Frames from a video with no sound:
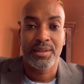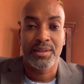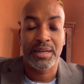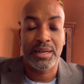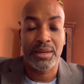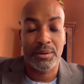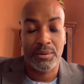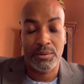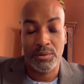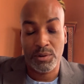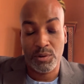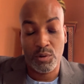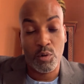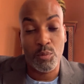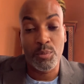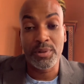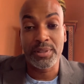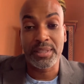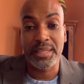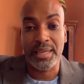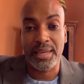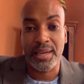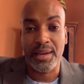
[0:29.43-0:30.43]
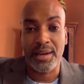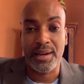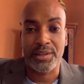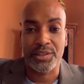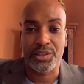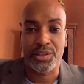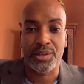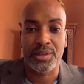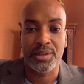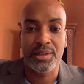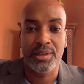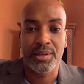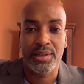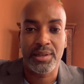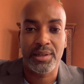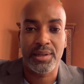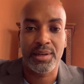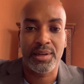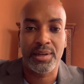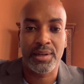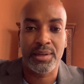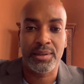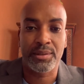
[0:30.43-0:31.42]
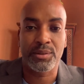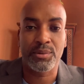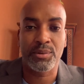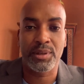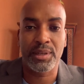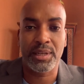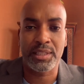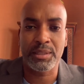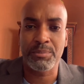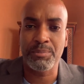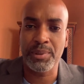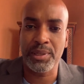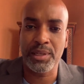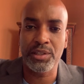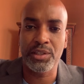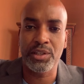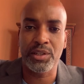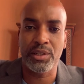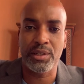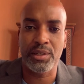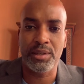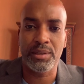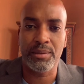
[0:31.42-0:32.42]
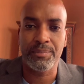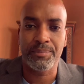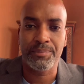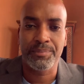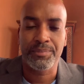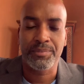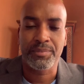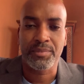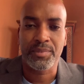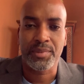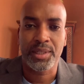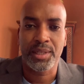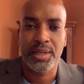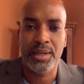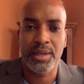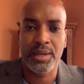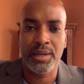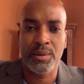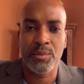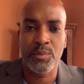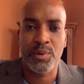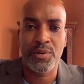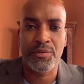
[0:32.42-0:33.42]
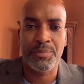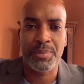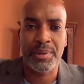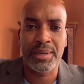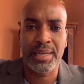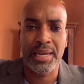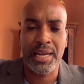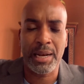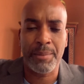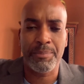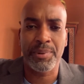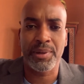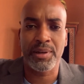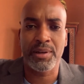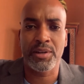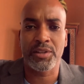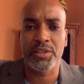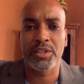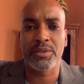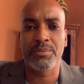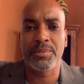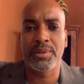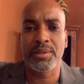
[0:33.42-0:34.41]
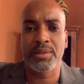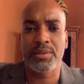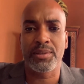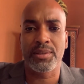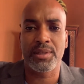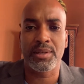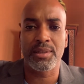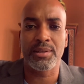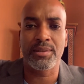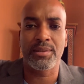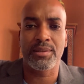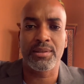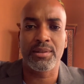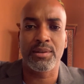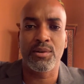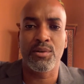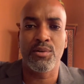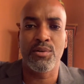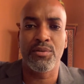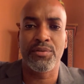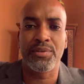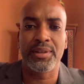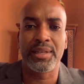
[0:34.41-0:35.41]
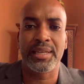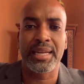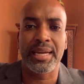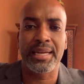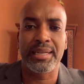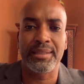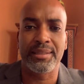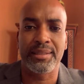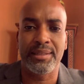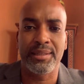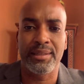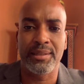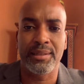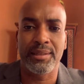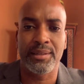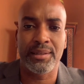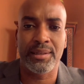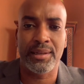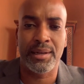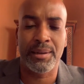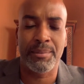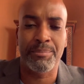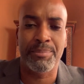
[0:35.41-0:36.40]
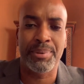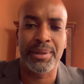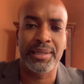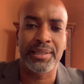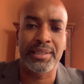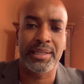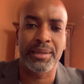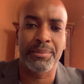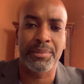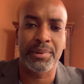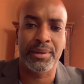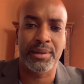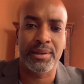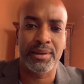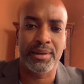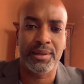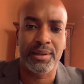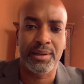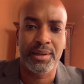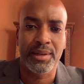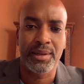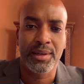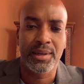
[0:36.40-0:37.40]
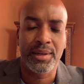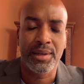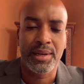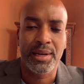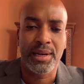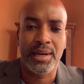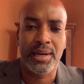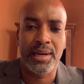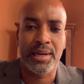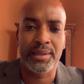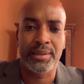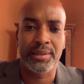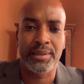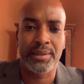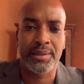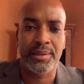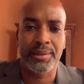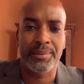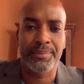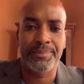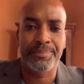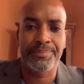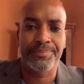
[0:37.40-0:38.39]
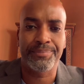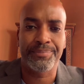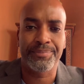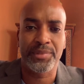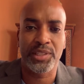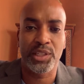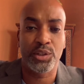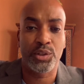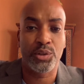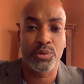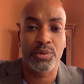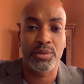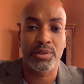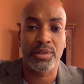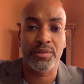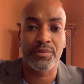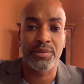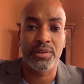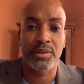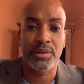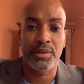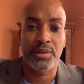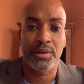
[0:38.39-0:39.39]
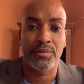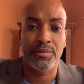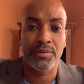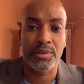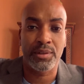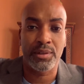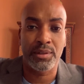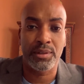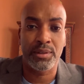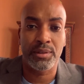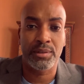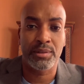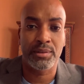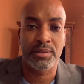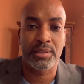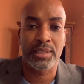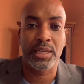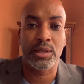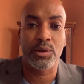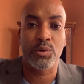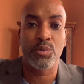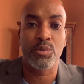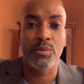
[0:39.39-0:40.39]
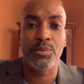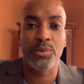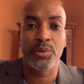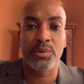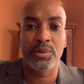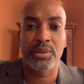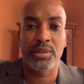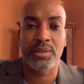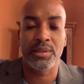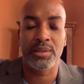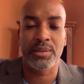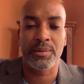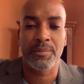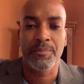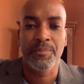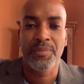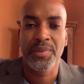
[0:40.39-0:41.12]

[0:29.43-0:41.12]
Or almost a year actually. So it has been a journey. We've been helping customers since the COVID-19 pandemic and the issuance of the stay-at-home notice.